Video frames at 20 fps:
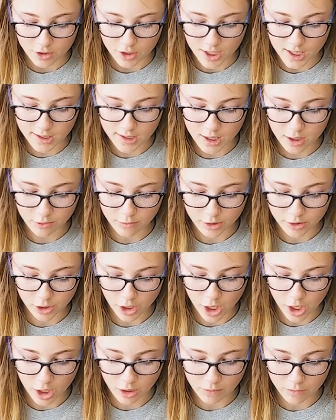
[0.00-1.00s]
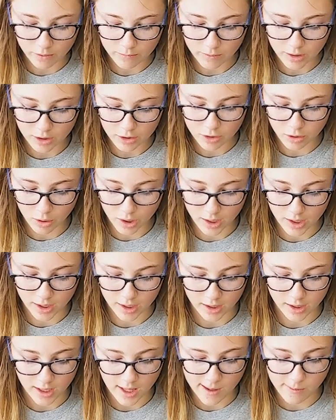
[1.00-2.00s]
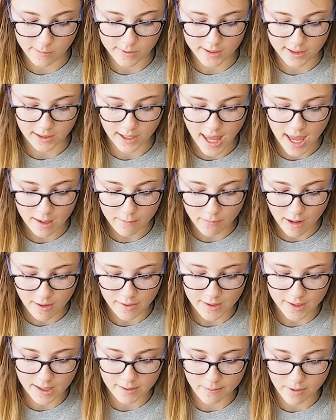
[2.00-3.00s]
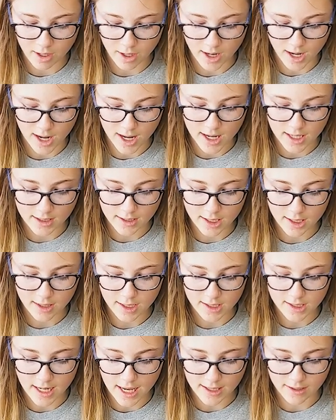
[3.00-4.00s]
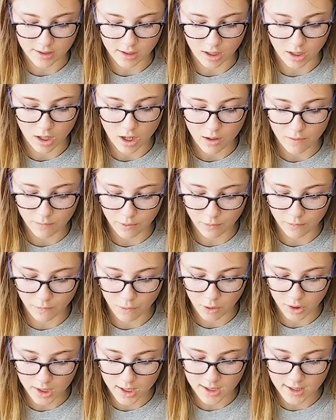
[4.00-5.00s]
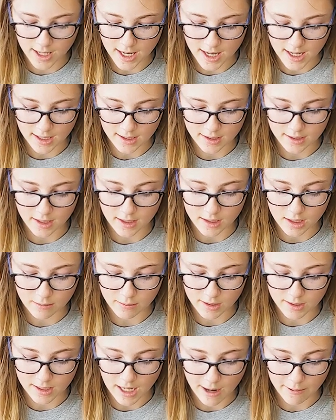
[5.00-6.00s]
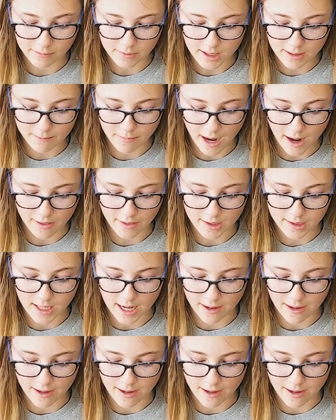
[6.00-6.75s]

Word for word: Jesus returned from the Jordan and was led by the Spirit into the desert for 40 days to be tempted by the